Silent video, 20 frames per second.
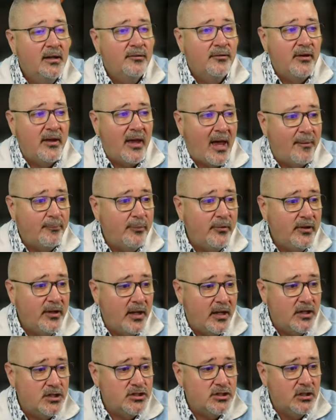the
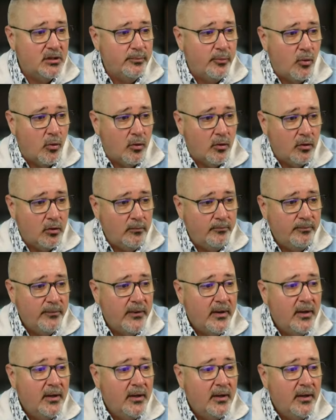application portal,